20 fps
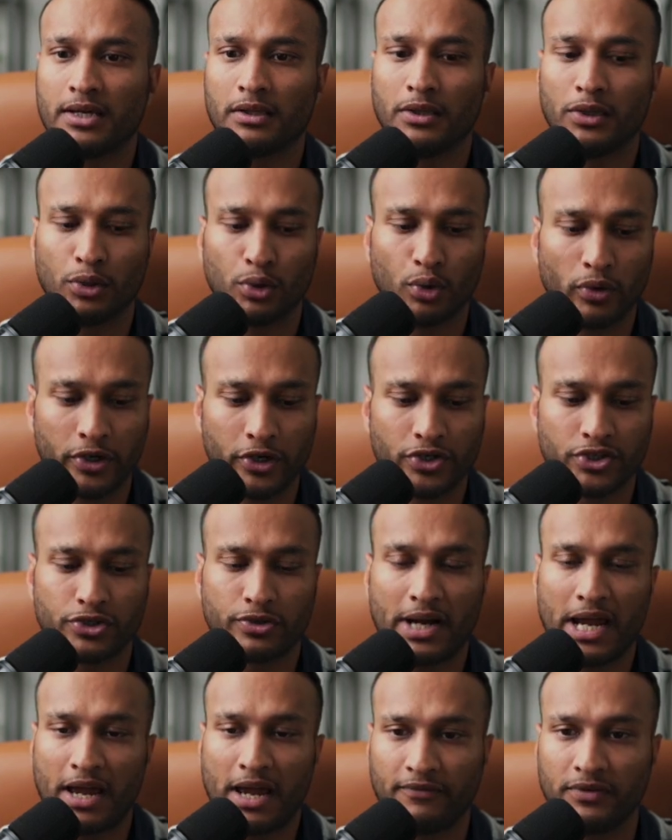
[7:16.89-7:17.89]
Lawyers are
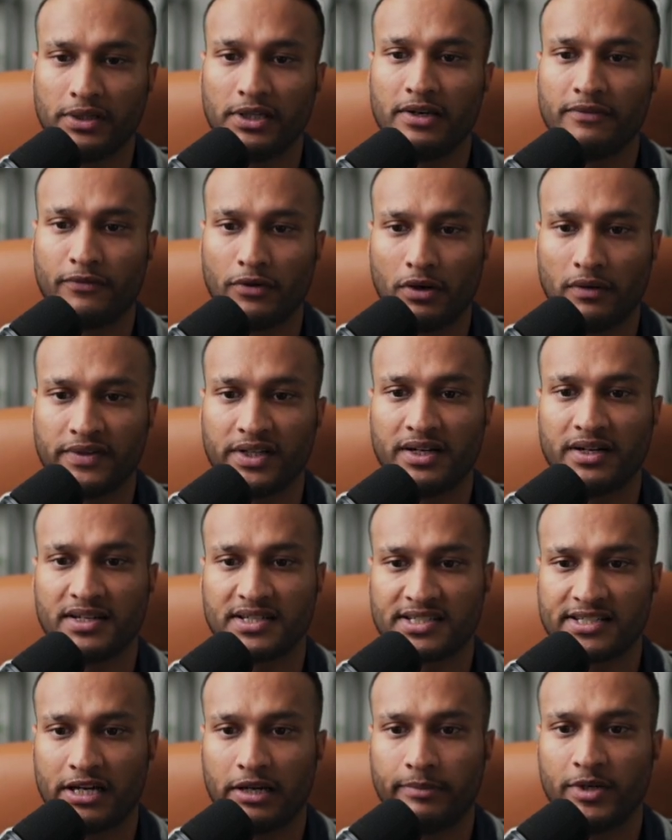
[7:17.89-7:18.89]
heavily involved in an
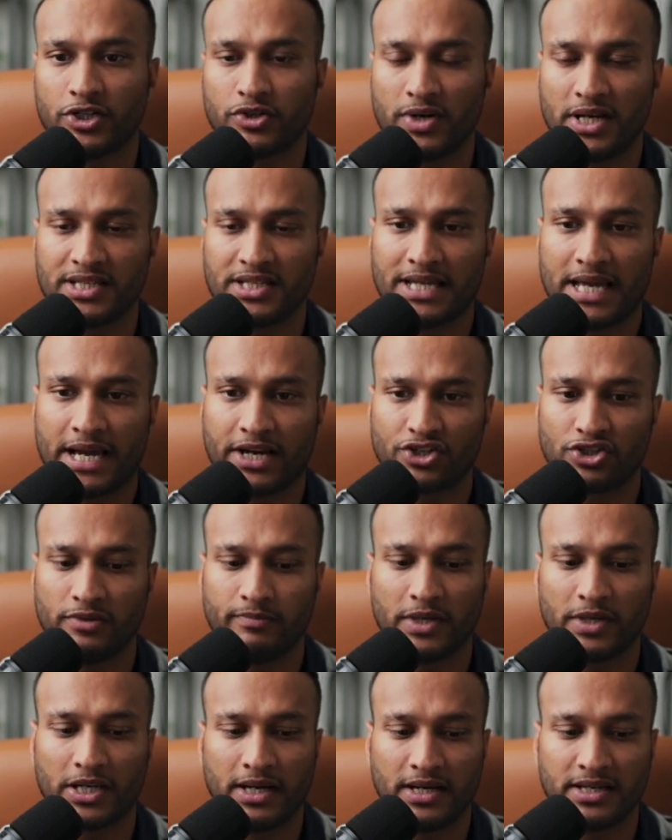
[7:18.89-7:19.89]
assignment transaction
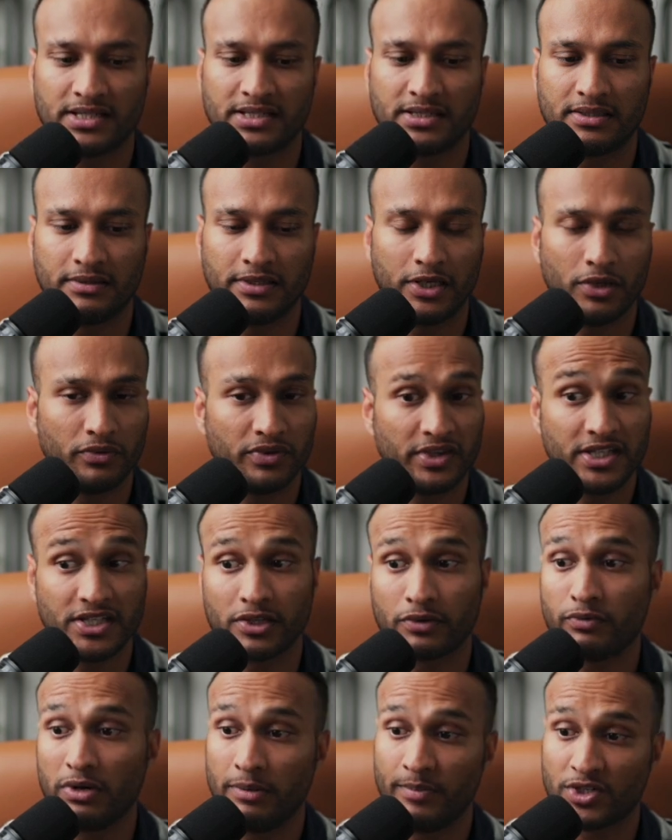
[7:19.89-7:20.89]
because these
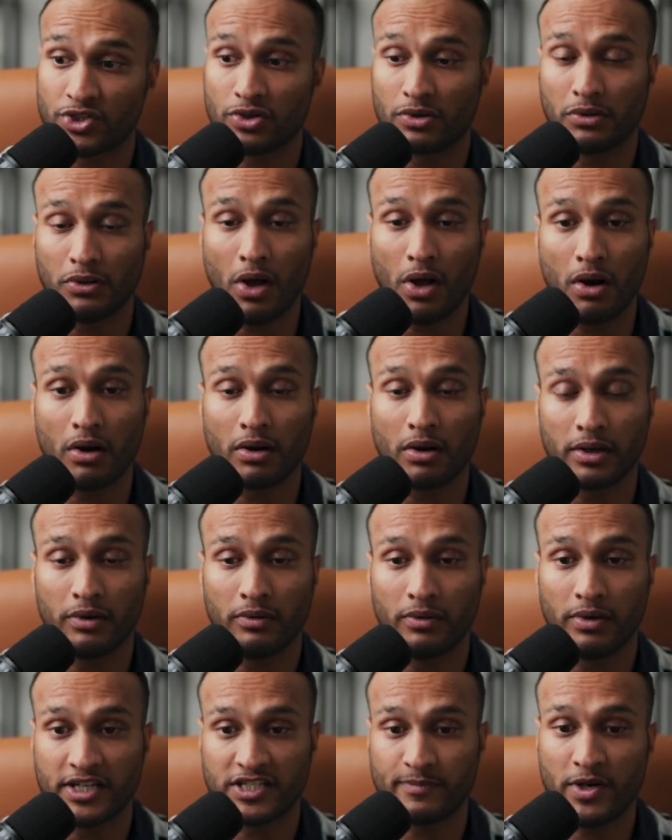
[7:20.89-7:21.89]
agreements are long,
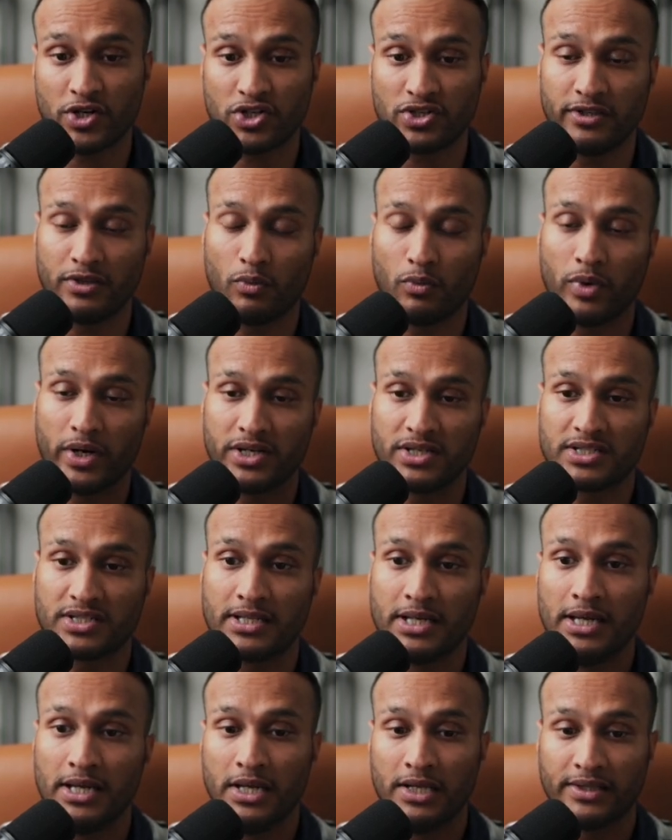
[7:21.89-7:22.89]
especially the ones
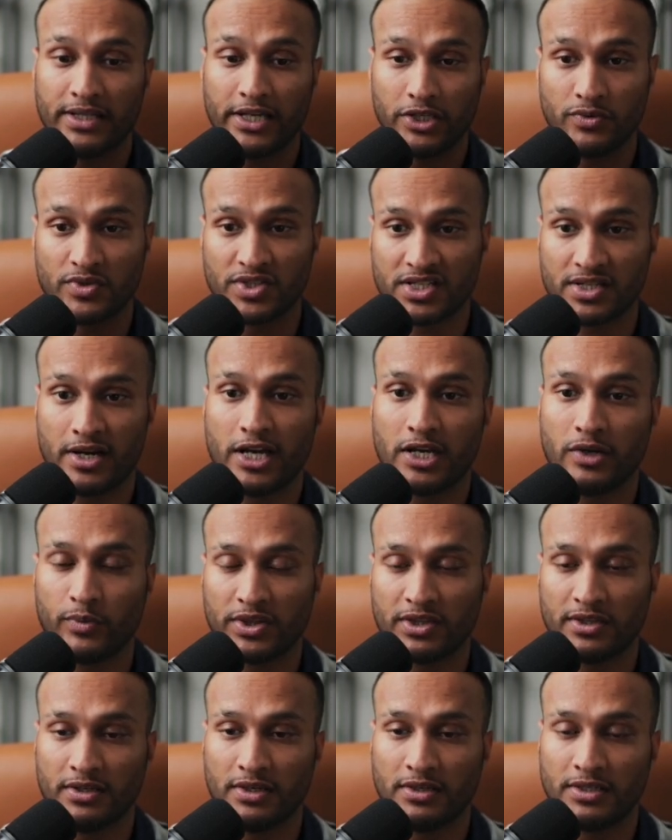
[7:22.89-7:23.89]
that you signed with
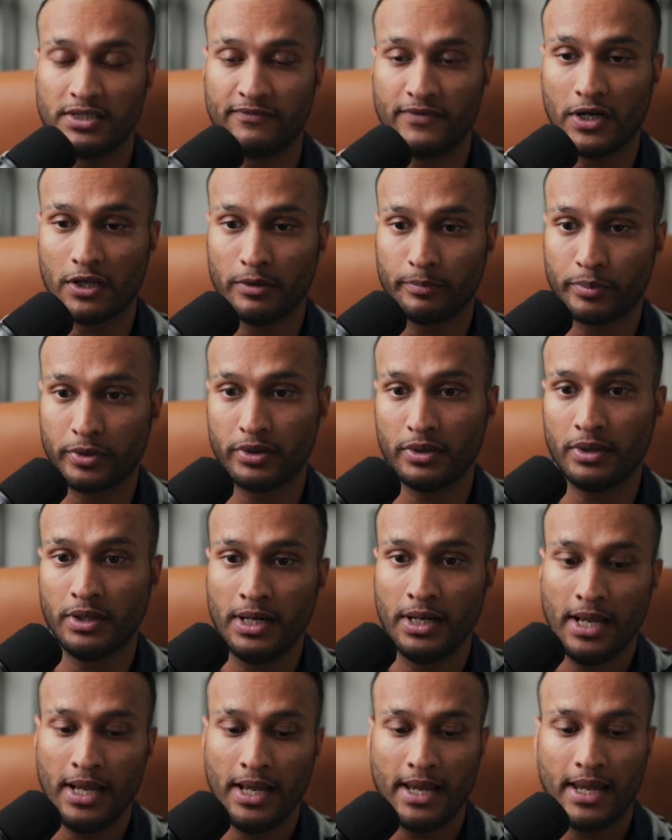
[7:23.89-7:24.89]
the developer,
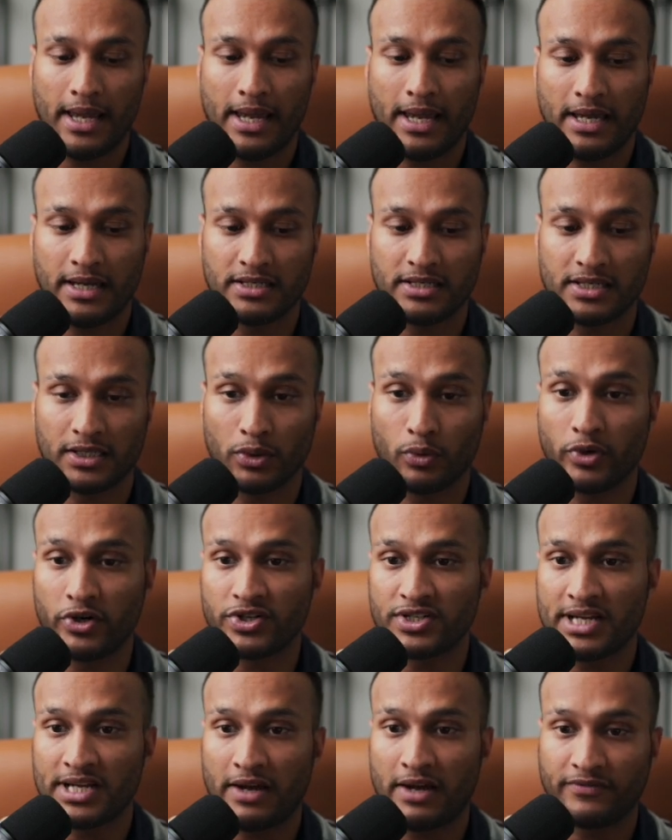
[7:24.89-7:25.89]
and lawyers
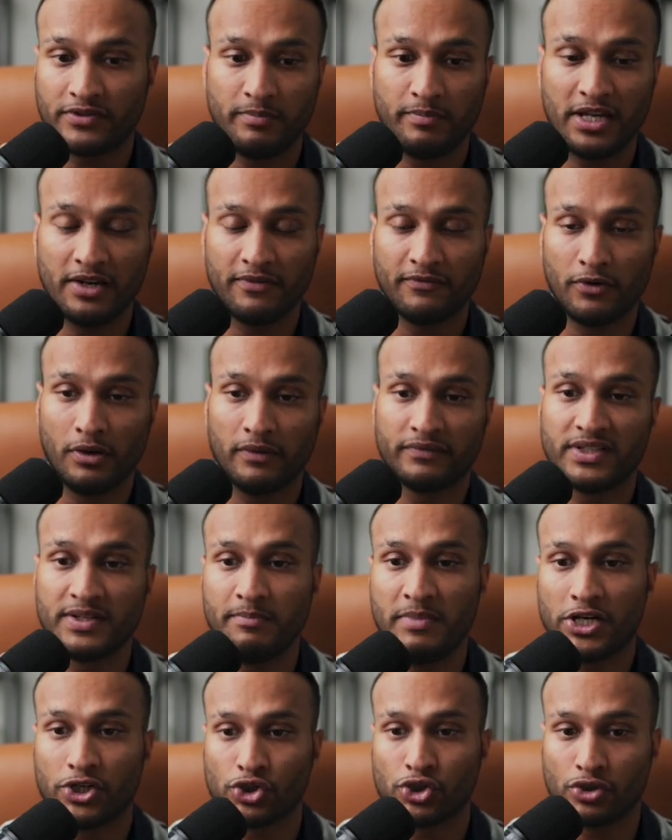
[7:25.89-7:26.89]
have to be involved to make
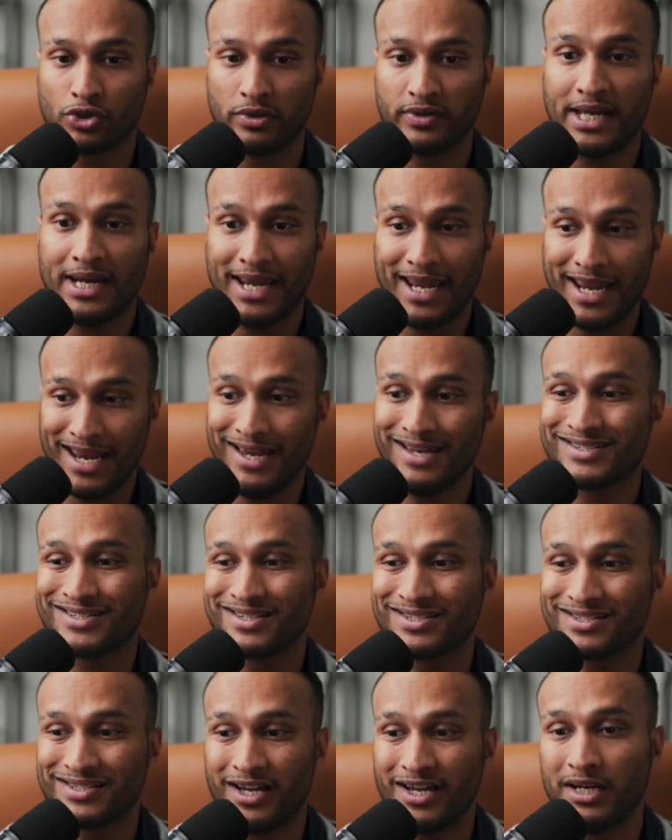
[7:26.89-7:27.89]
sure that A, it's
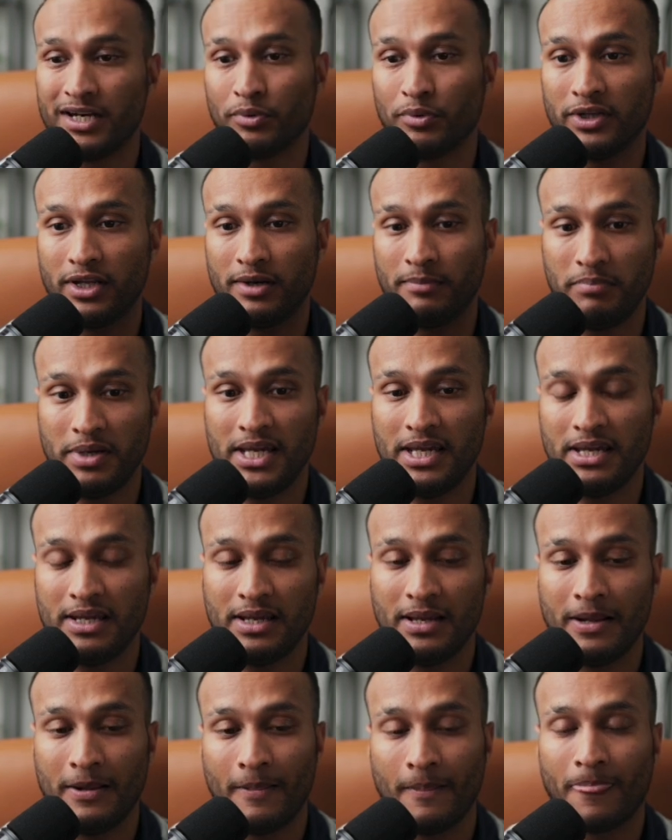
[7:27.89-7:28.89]
assignable, and B,
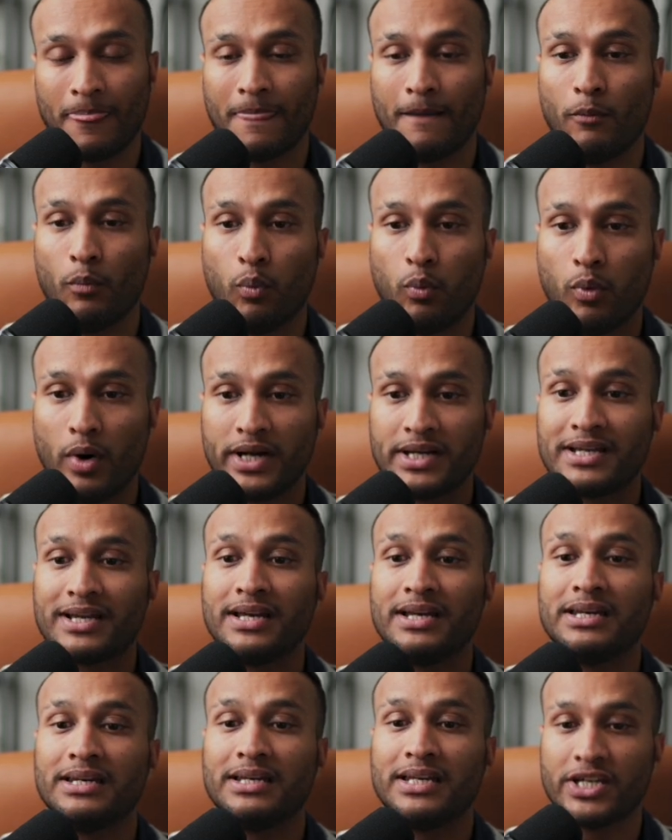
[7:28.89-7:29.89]
what
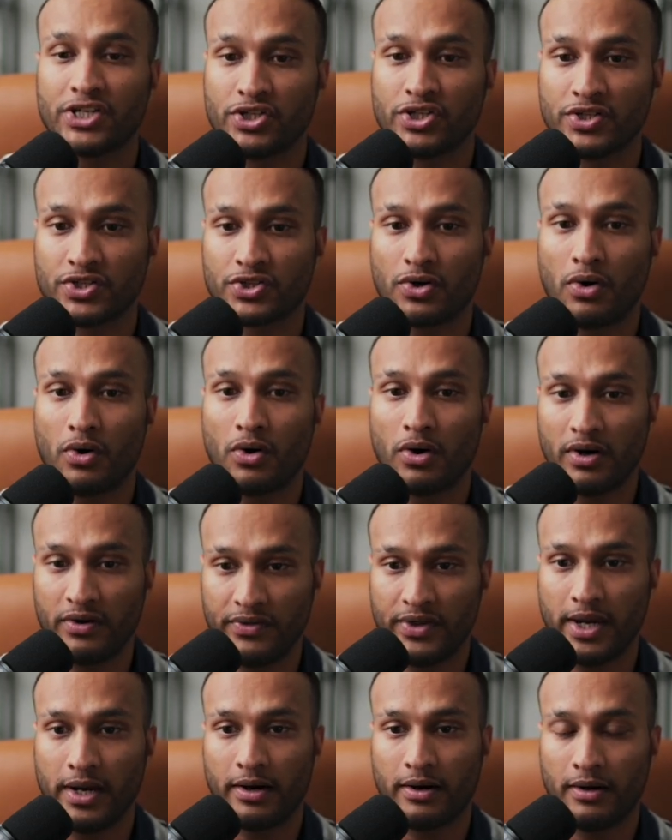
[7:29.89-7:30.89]
conditions are
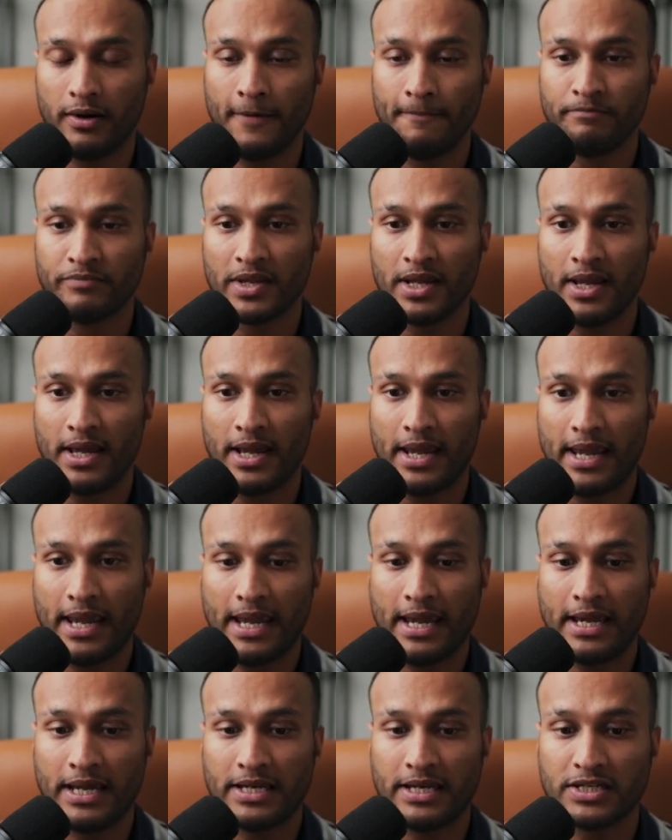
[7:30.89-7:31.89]
there
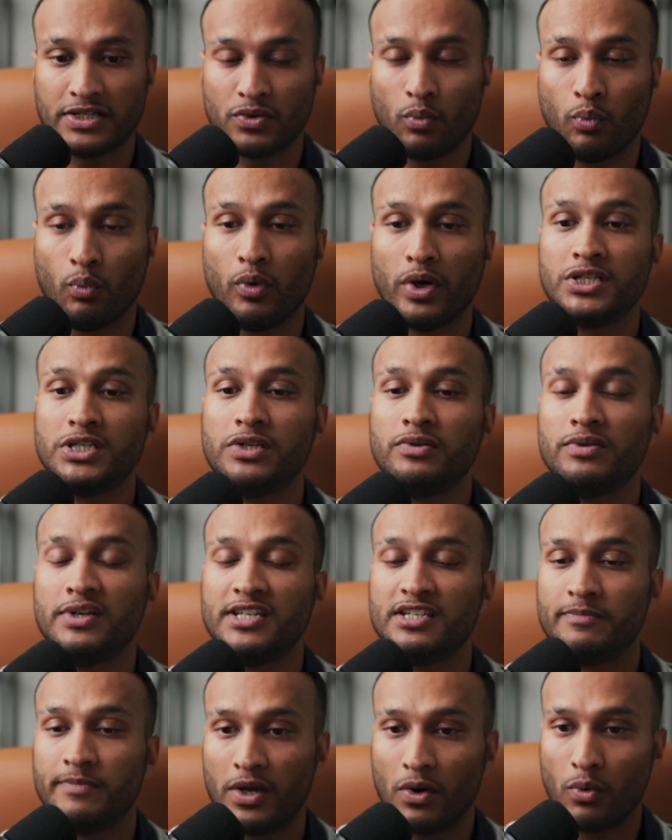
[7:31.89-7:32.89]
and what do you need to be
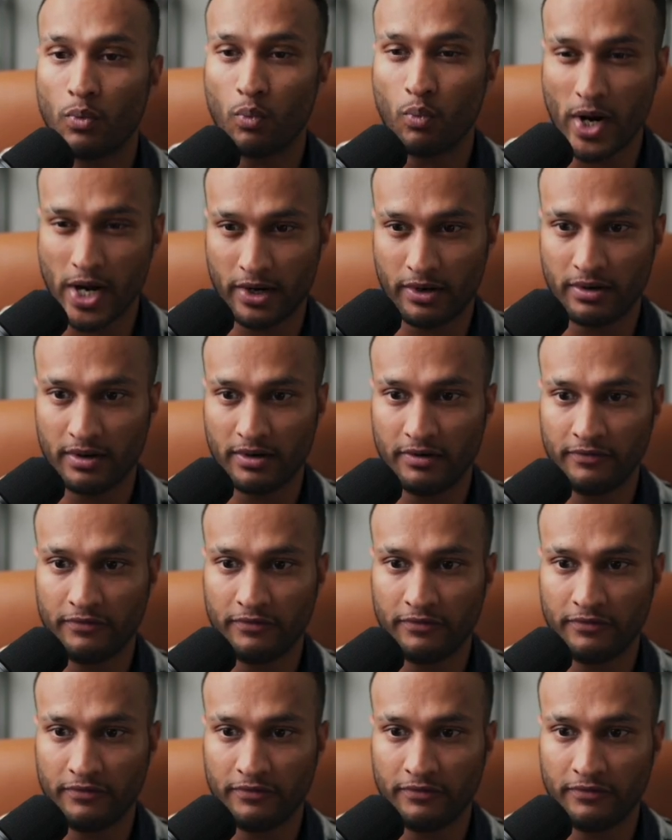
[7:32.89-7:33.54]
aware of?